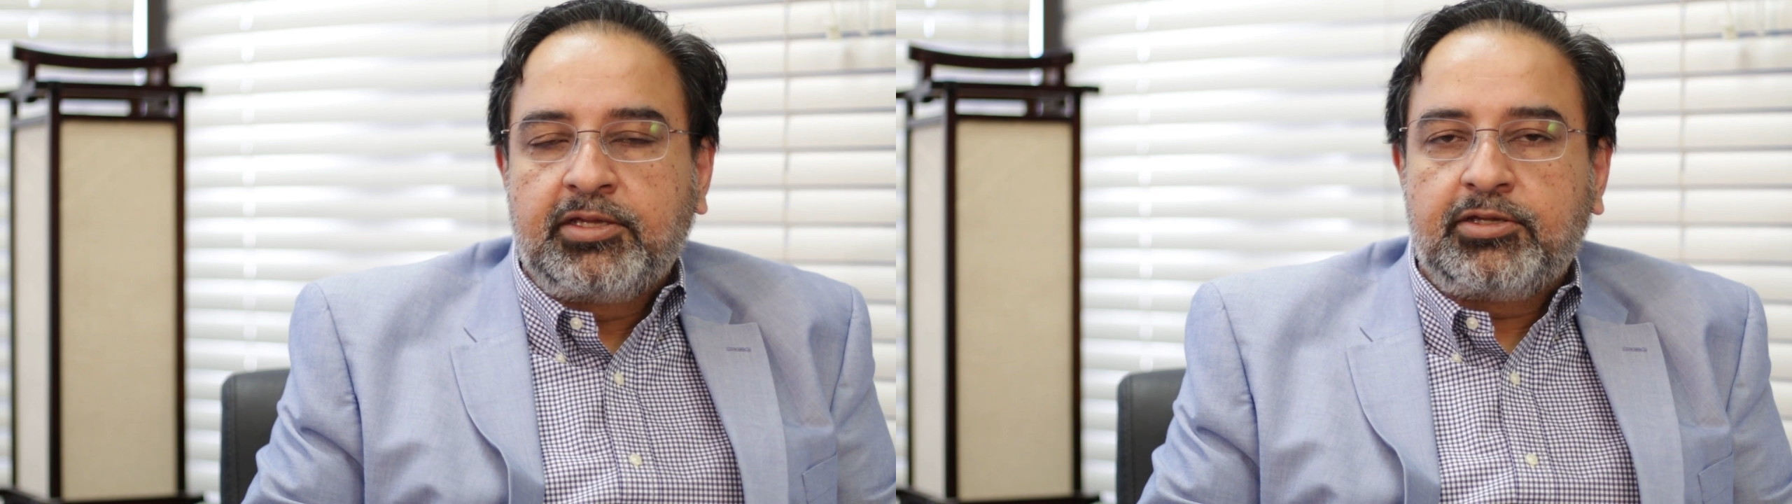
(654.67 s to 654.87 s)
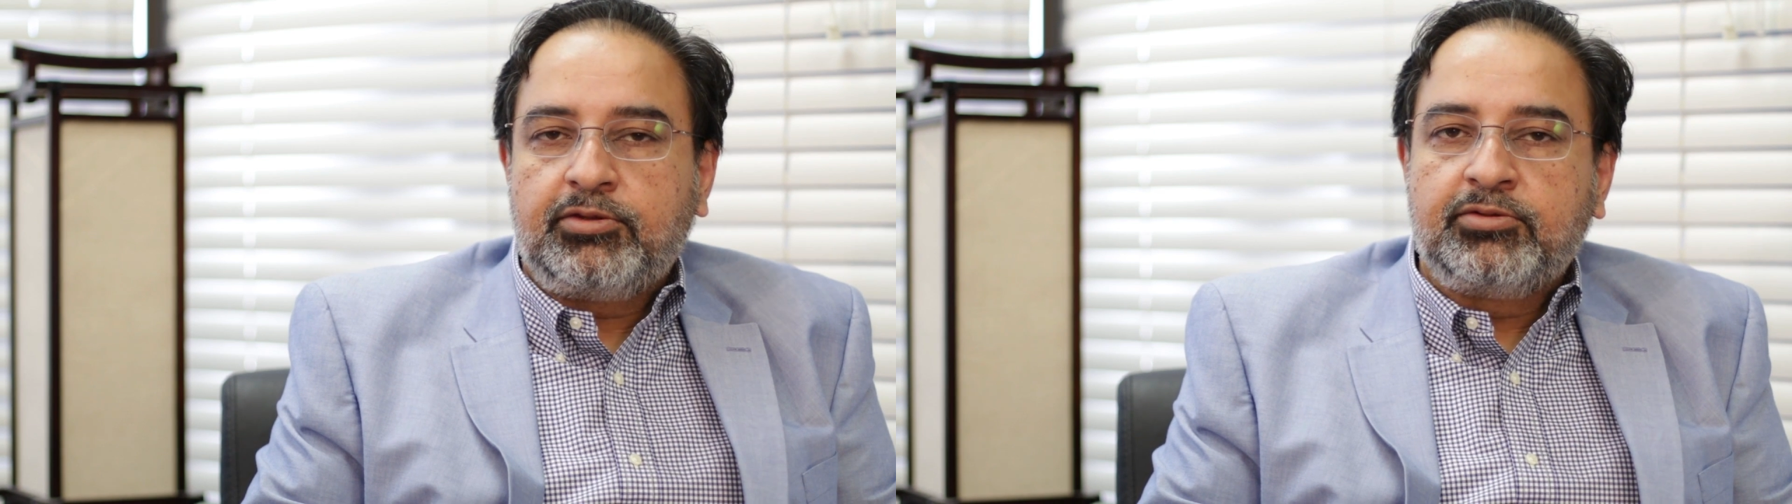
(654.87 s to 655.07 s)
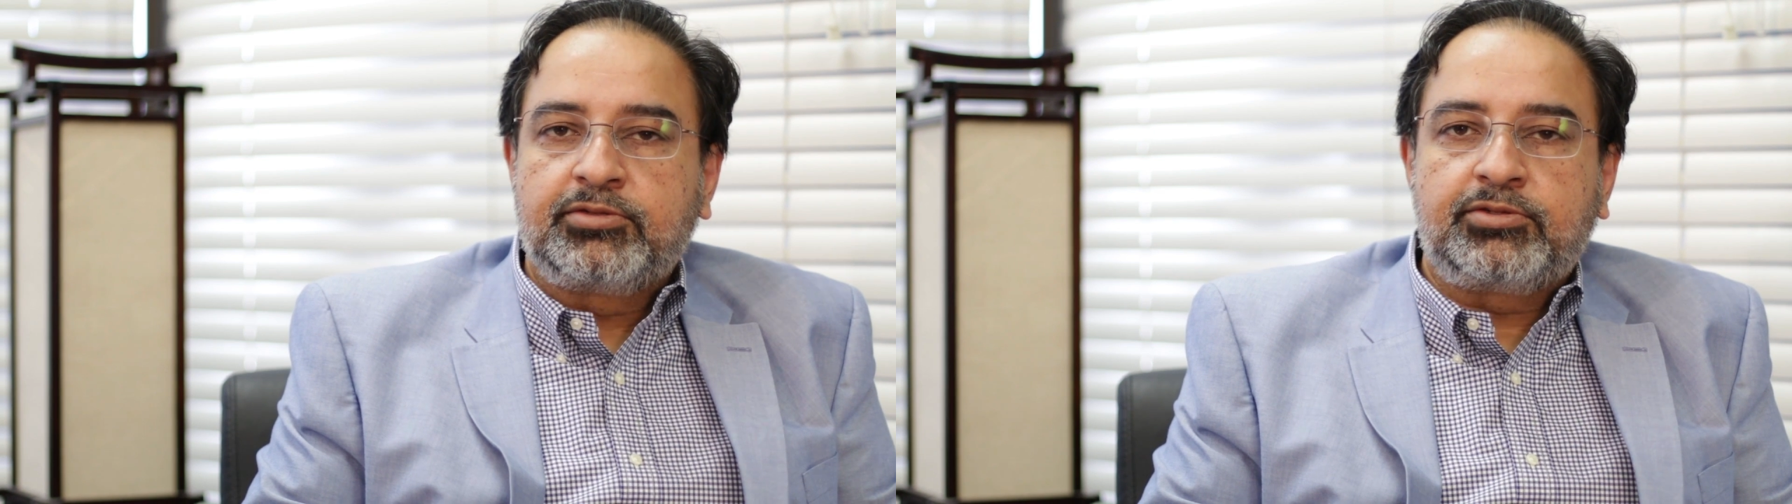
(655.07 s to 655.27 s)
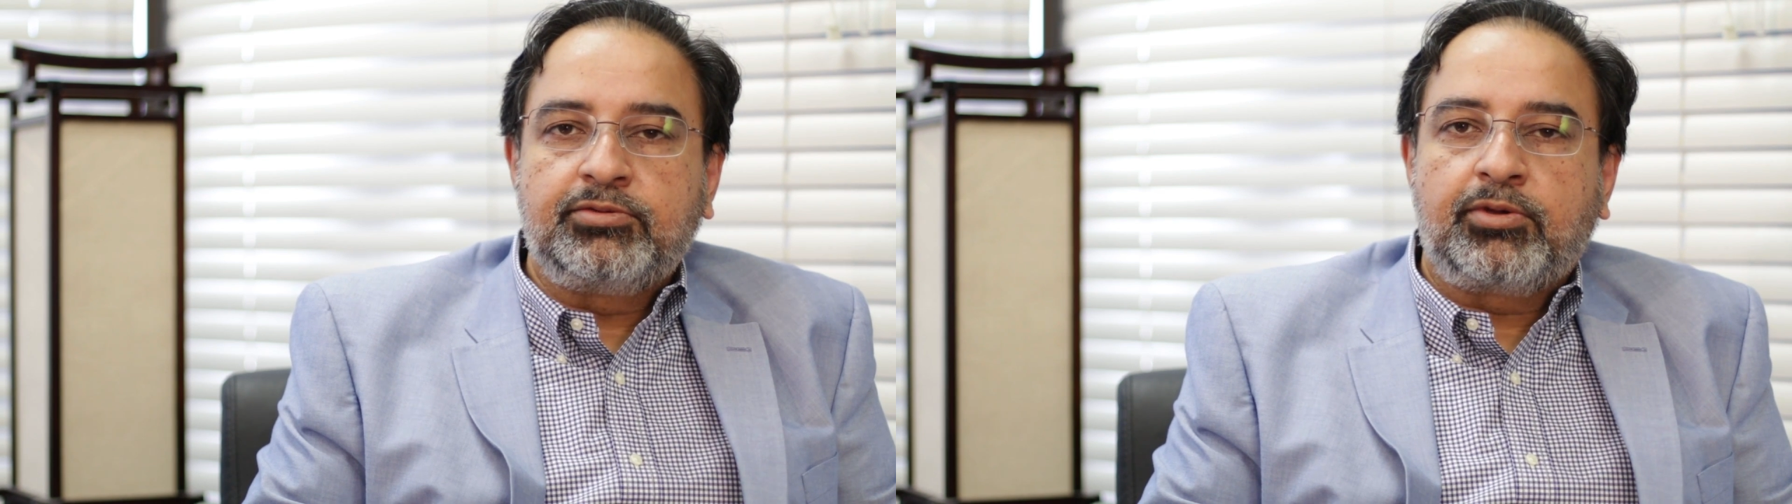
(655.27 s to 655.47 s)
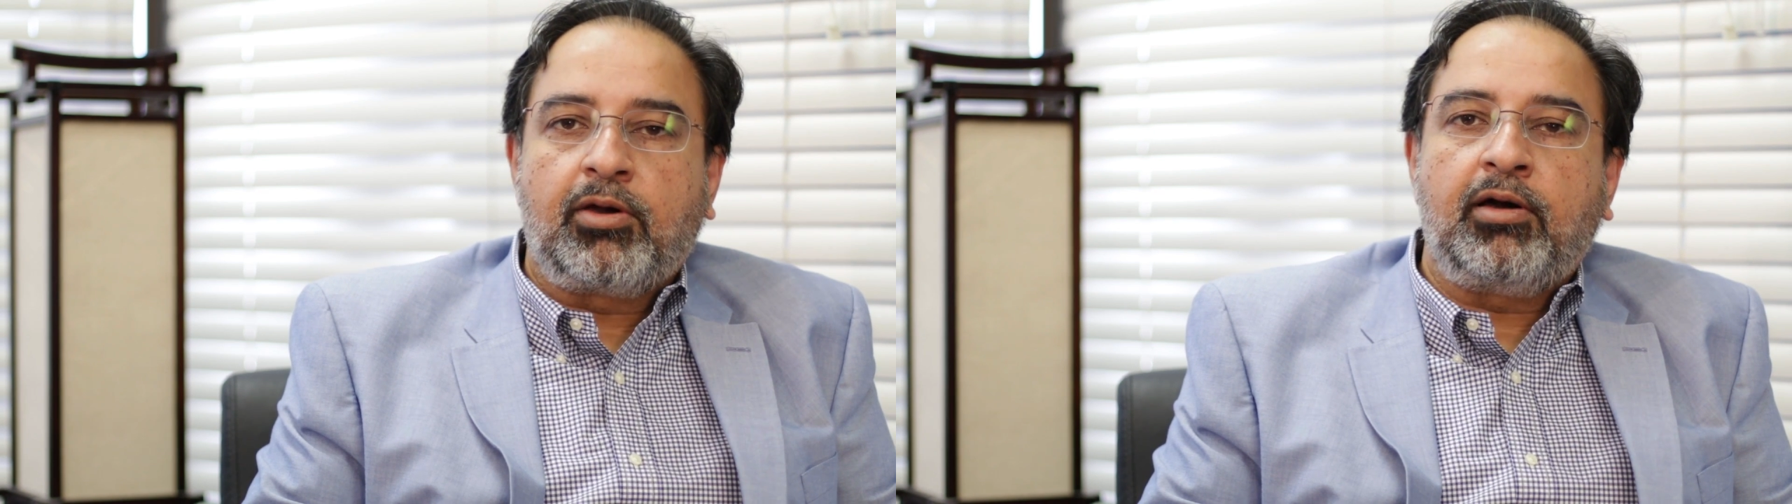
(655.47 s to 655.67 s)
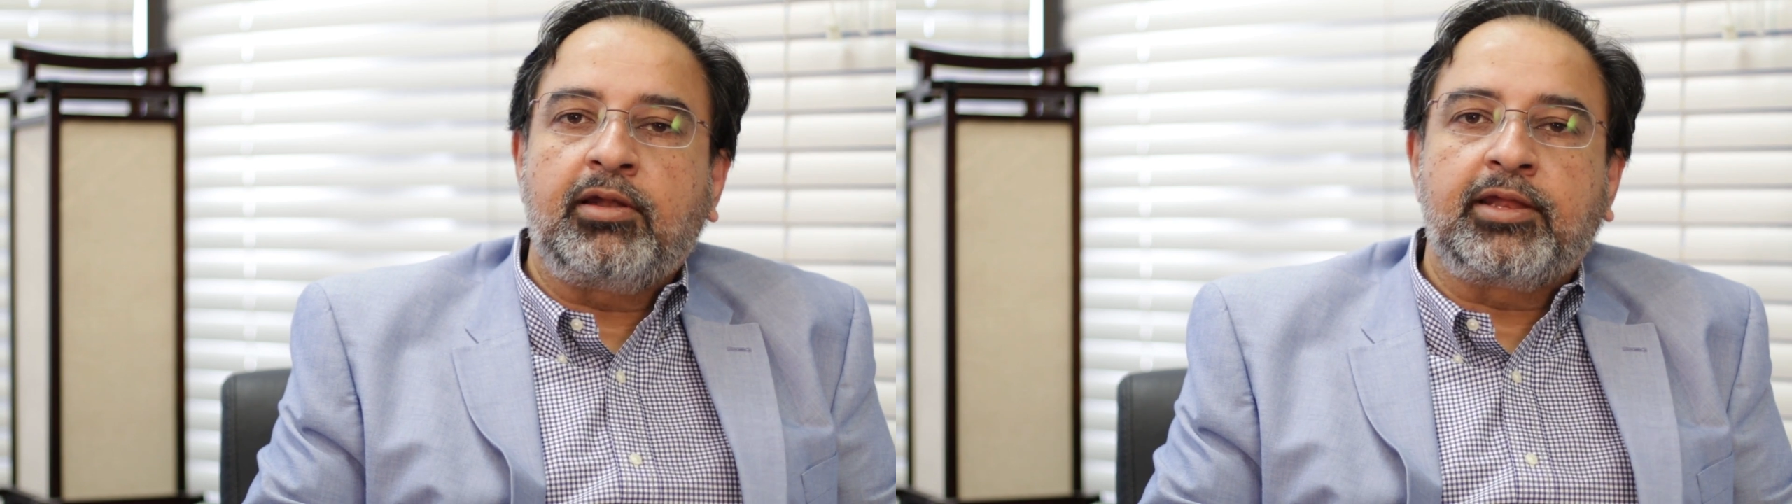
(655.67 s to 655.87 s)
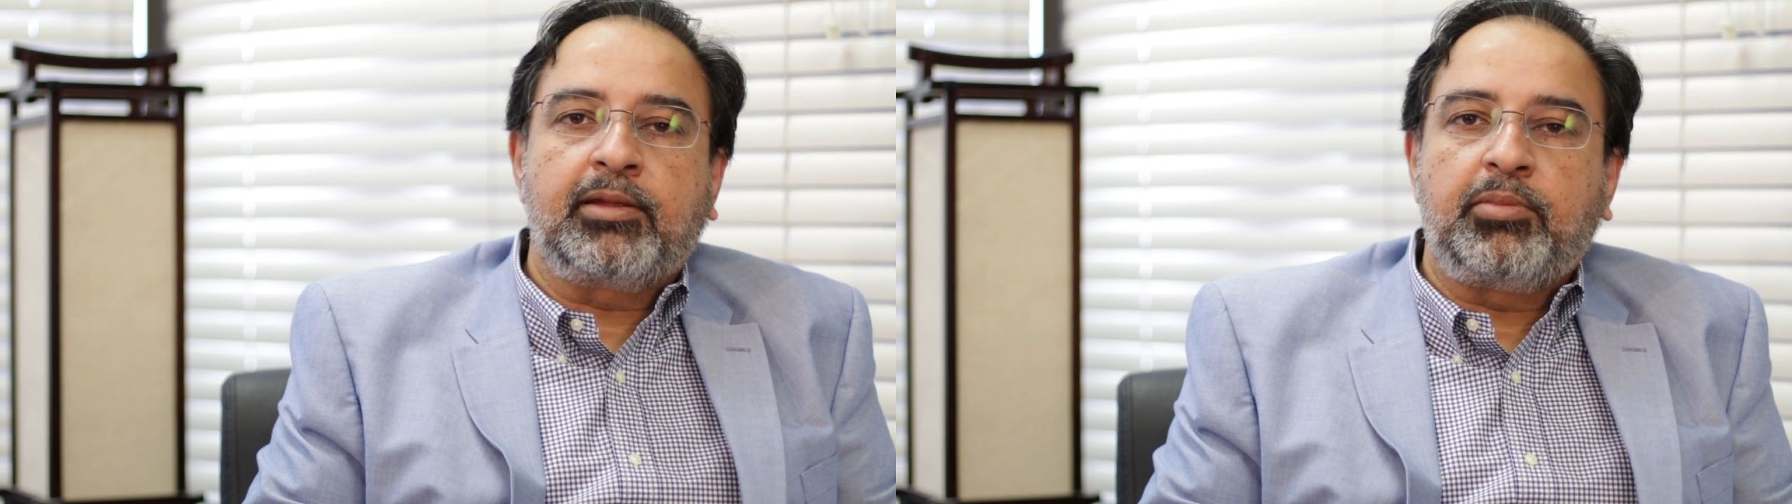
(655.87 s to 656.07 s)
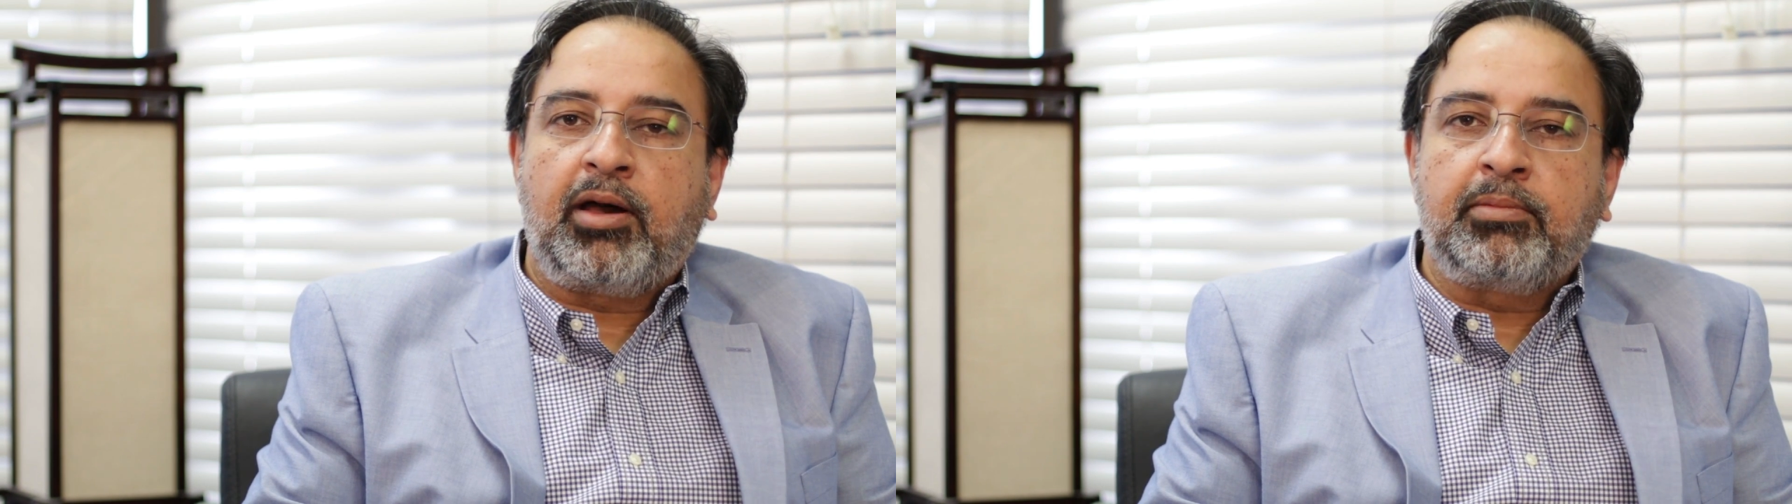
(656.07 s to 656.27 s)
used to call in a
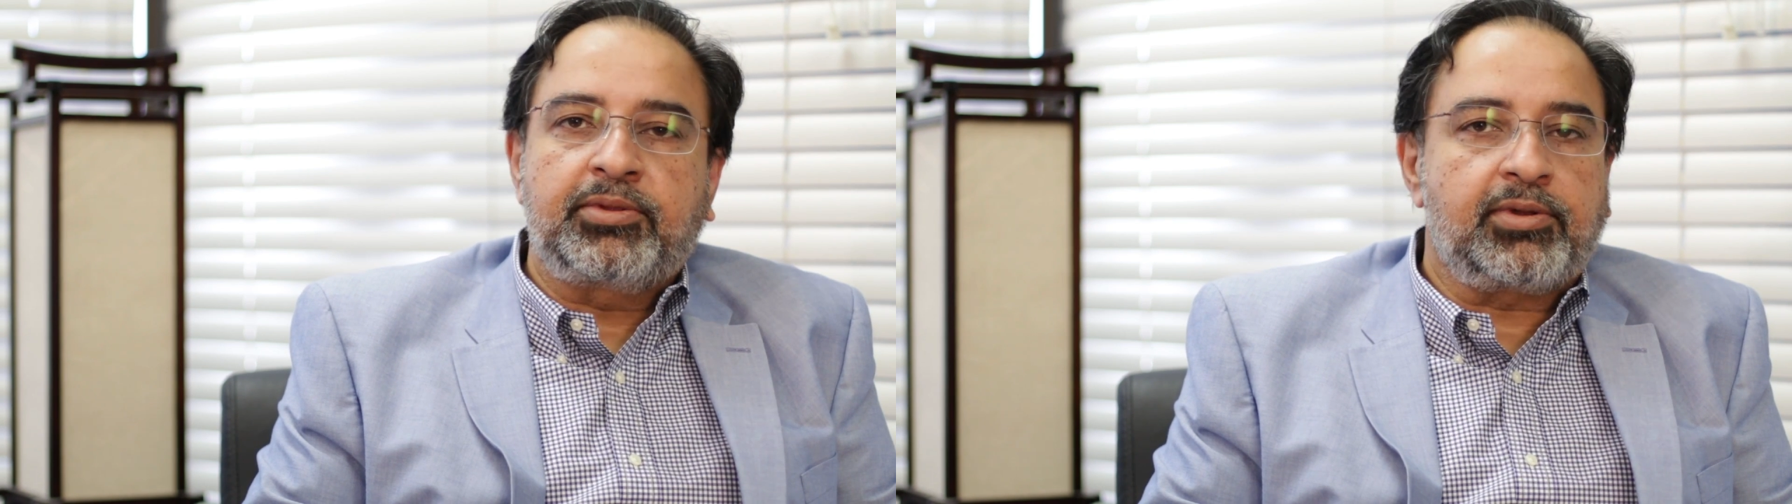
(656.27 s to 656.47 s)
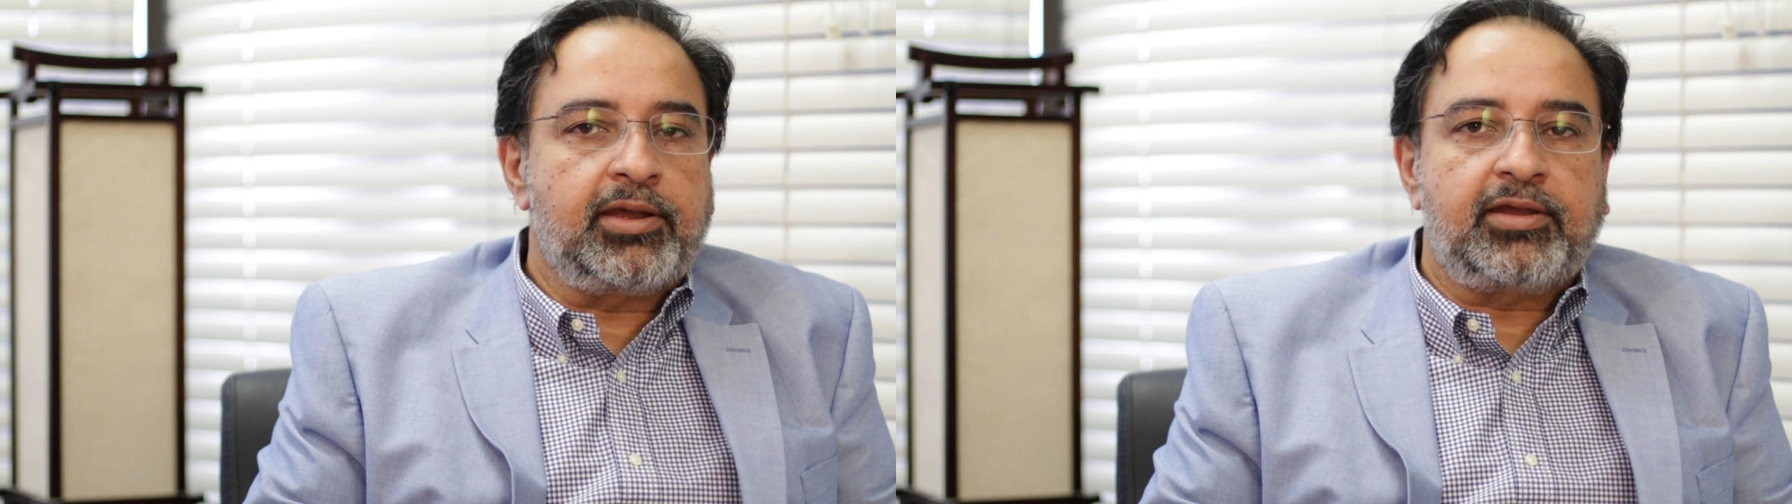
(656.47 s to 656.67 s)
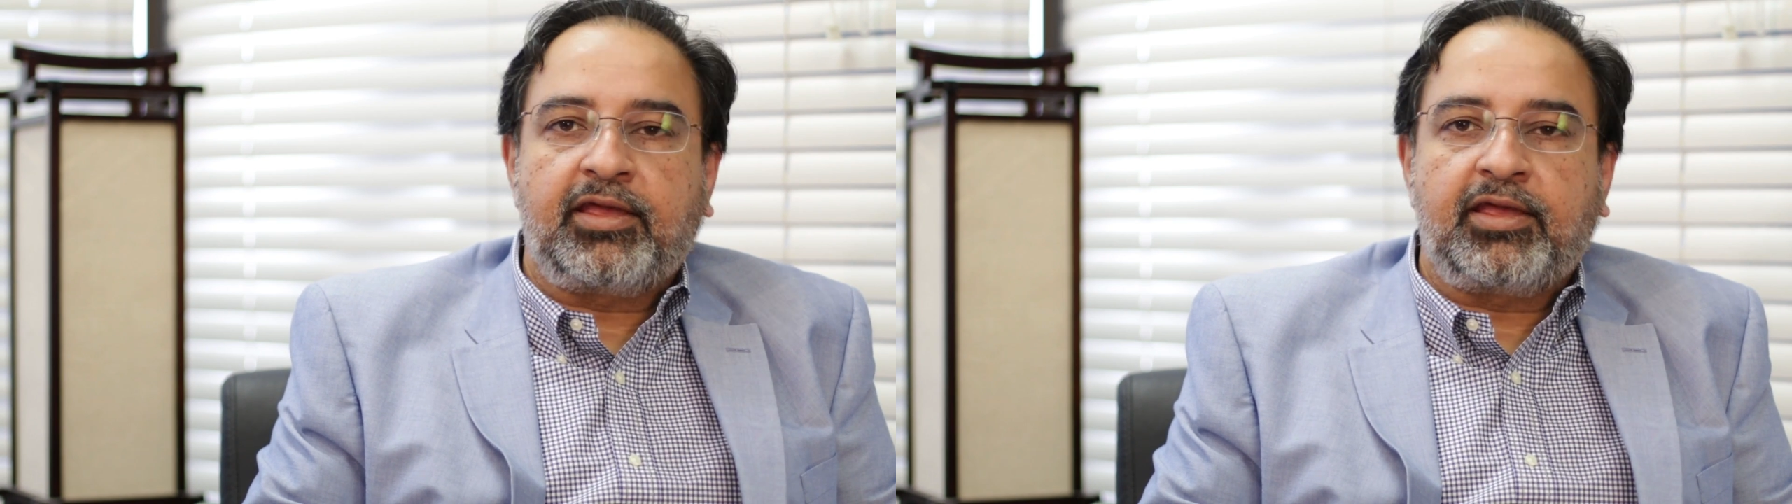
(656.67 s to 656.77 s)
bomb threat